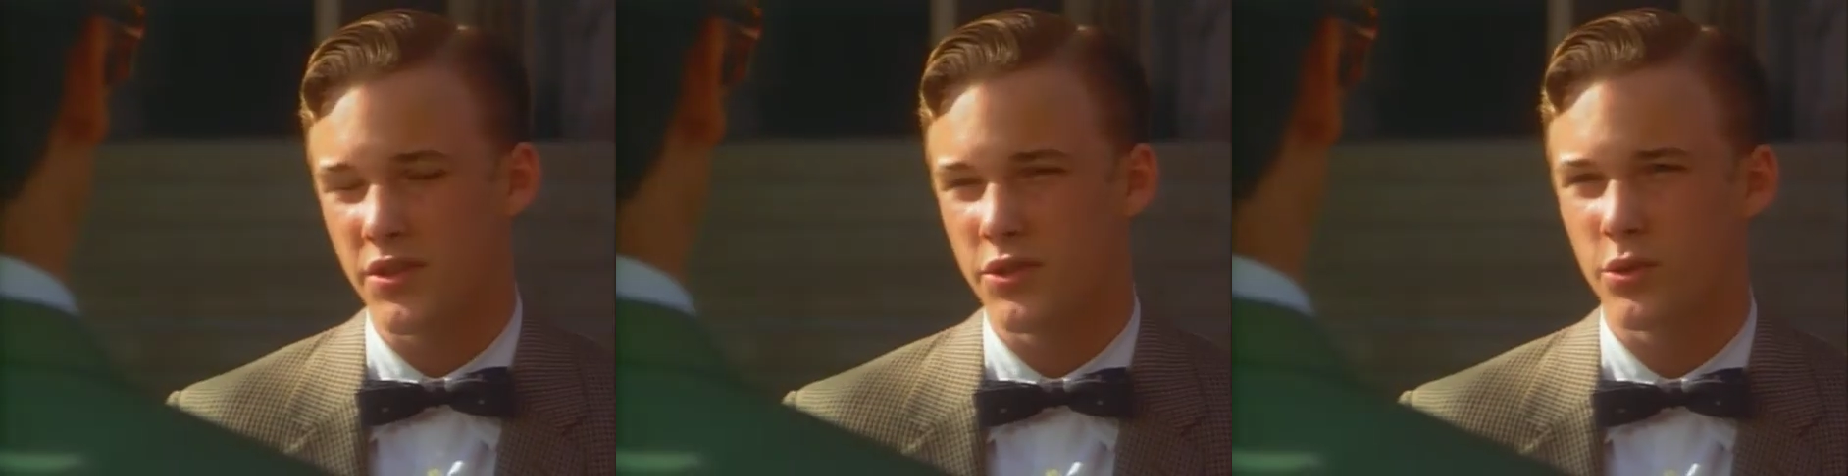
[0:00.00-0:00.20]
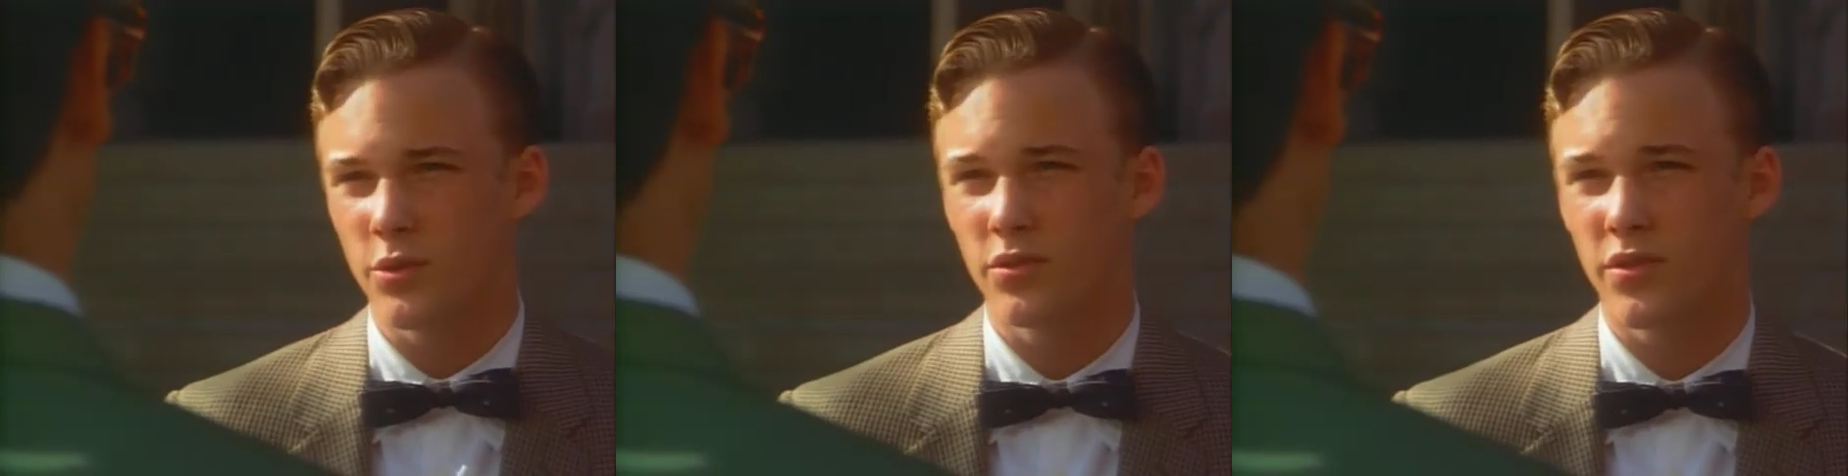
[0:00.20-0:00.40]

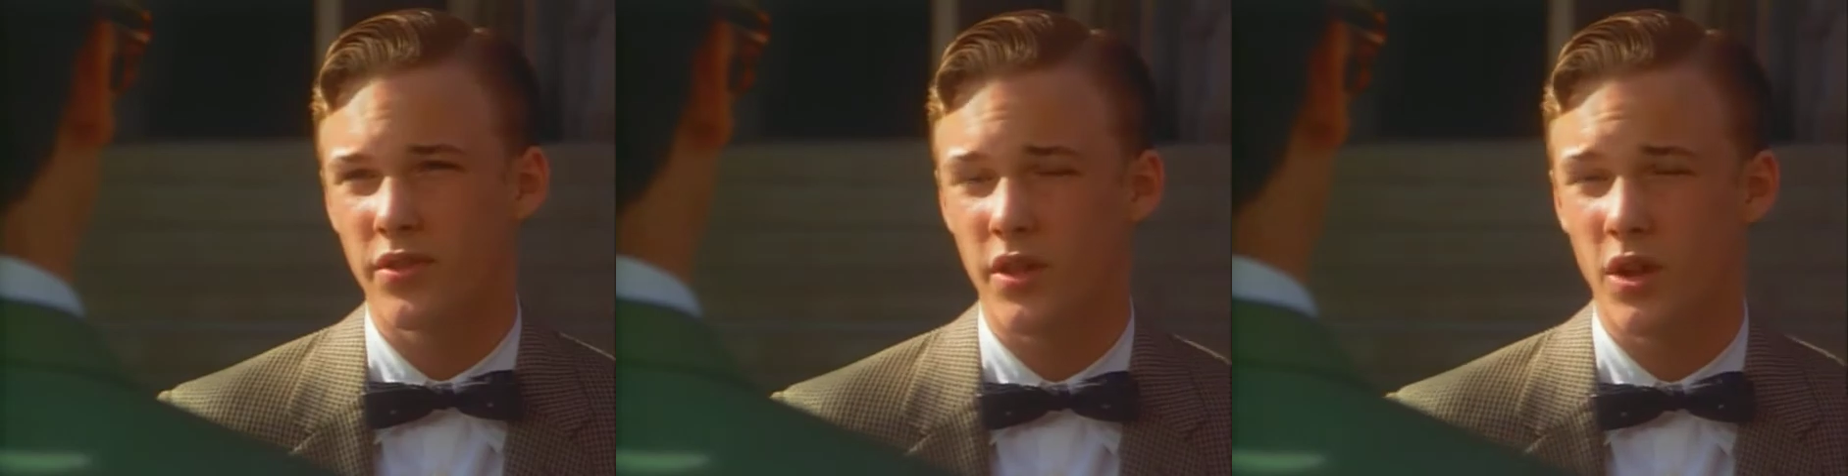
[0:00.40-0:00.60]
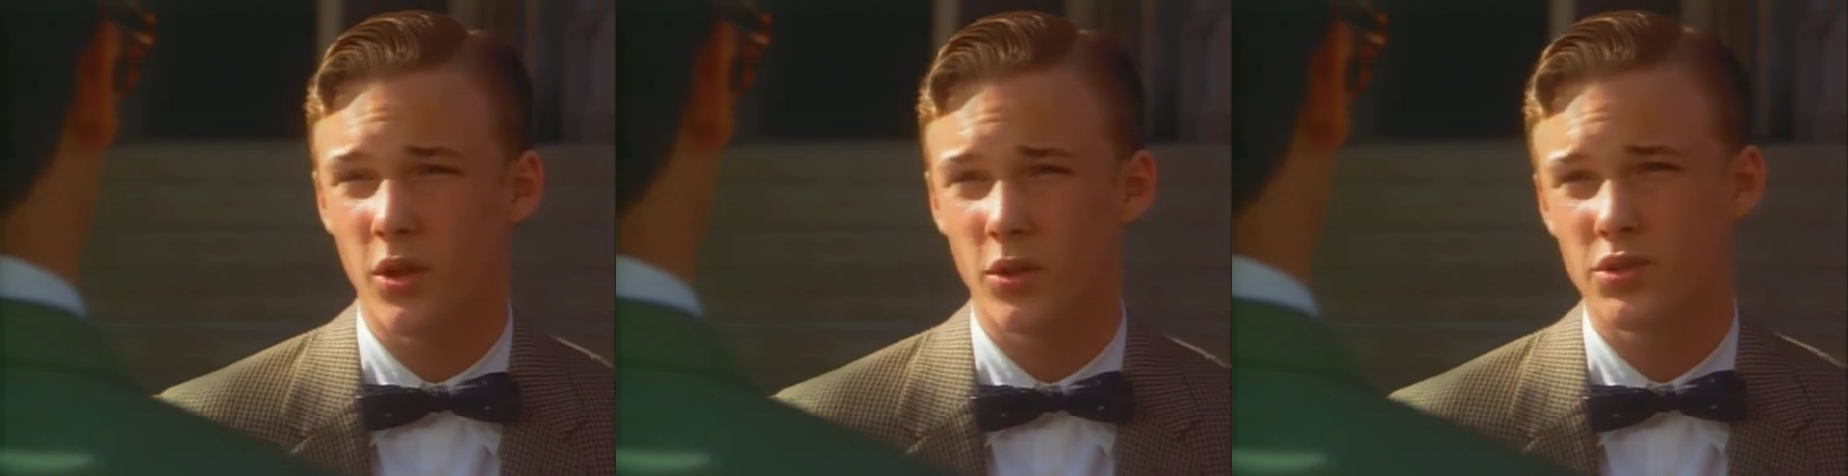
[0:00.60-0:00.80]
The
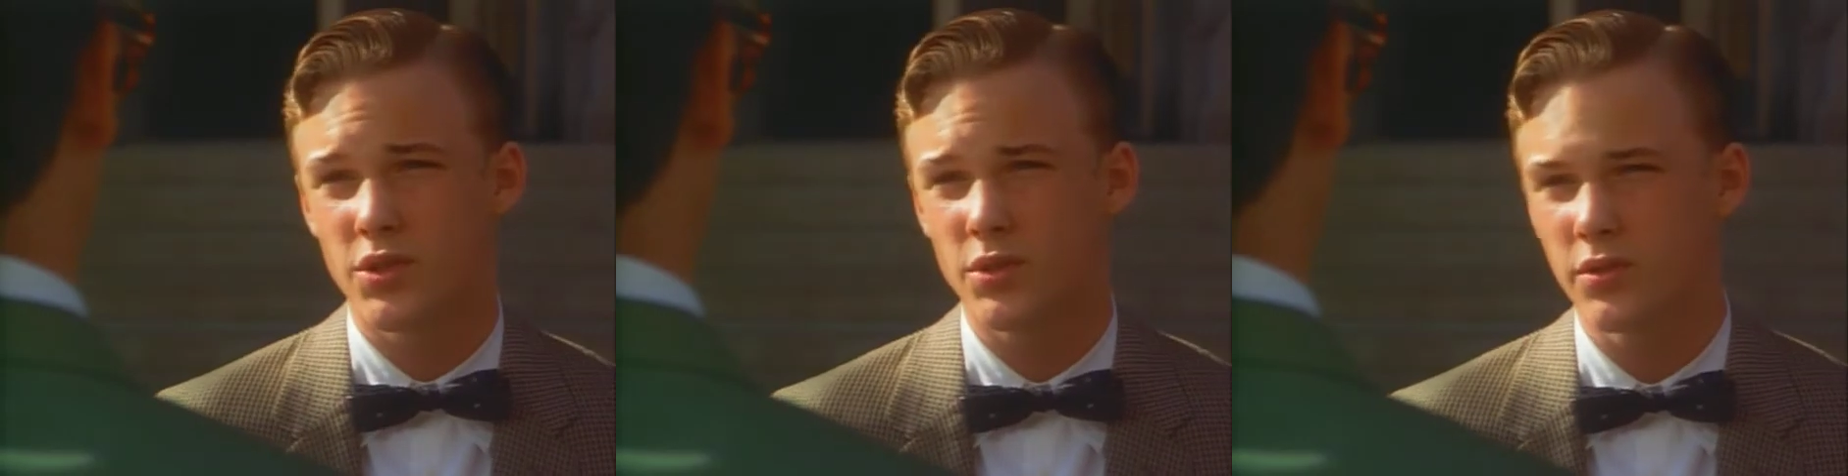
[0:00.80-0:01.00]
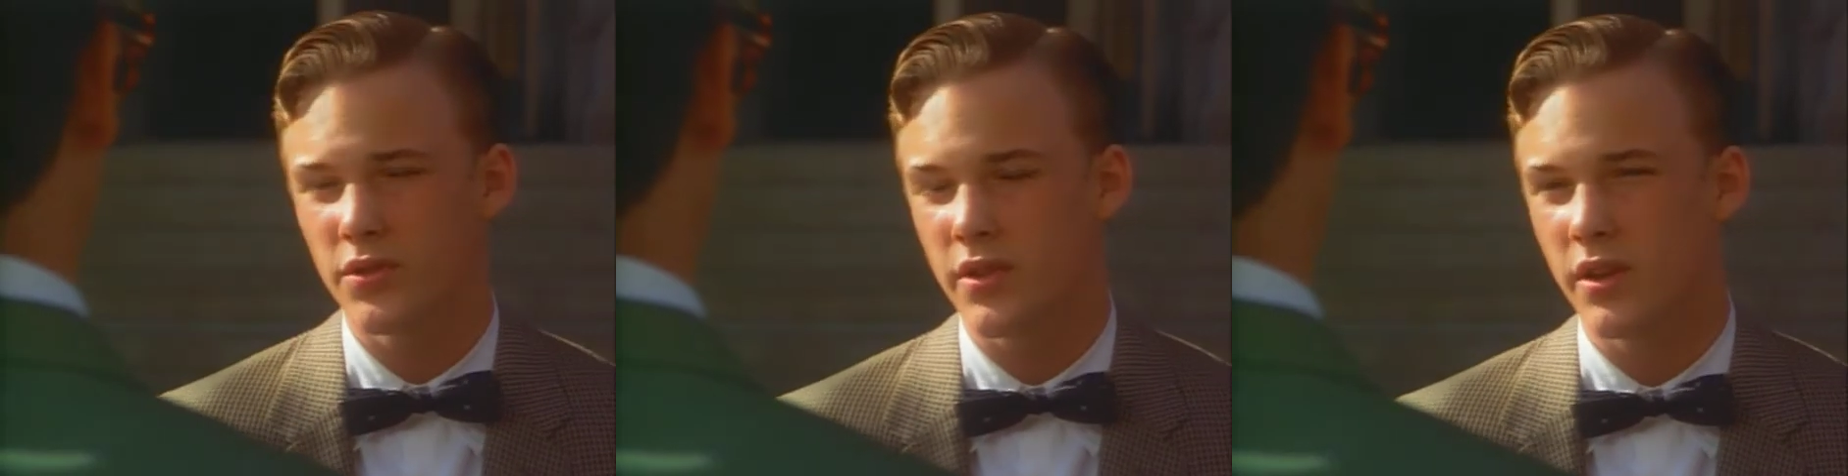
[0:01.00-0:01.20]
truth, the whole
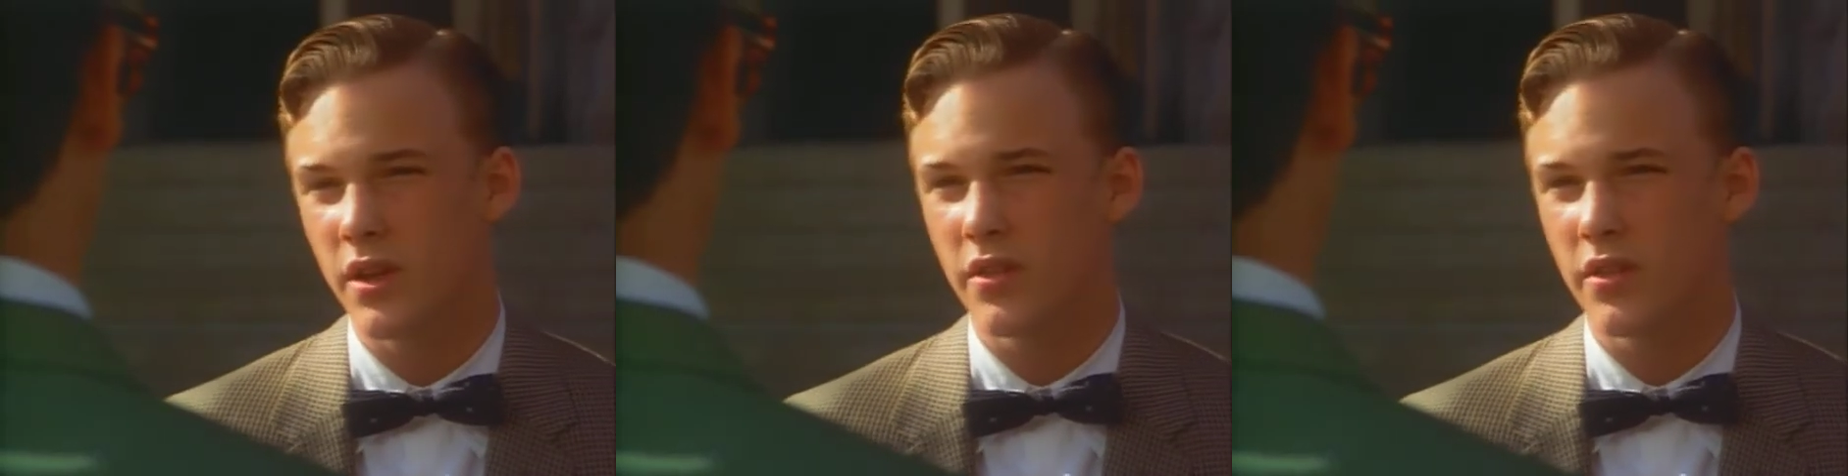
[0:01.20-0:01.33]
truth,